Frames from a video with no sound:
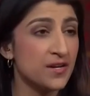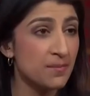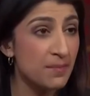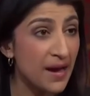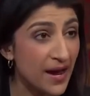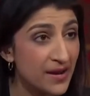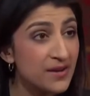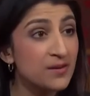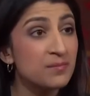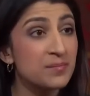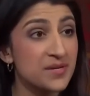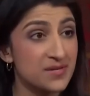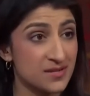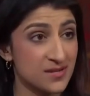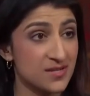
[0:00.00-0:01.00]
independent
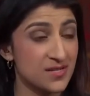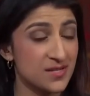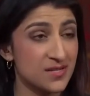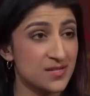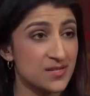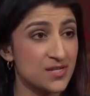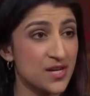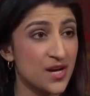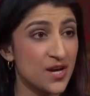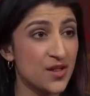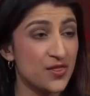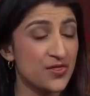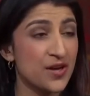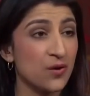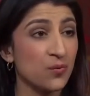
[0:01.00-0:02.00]
businesses
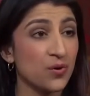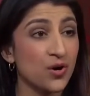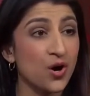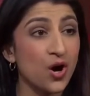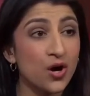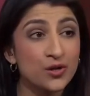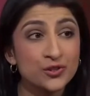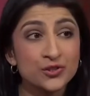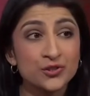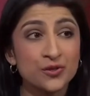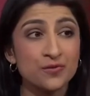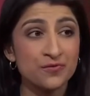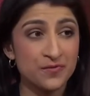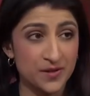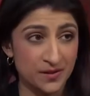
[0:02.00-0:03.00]
that were
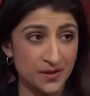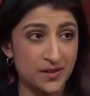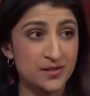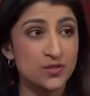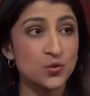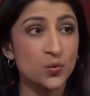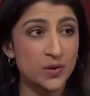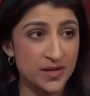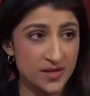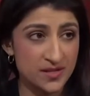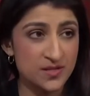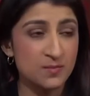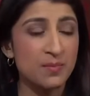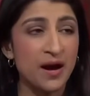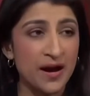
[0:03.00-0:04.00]
also feeling
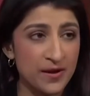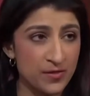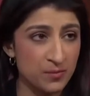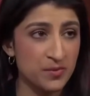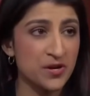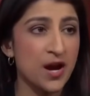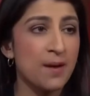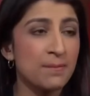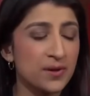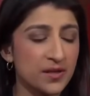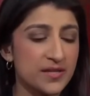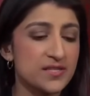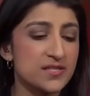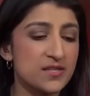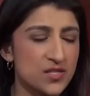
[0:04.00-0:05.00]
squeezed by the monopolists.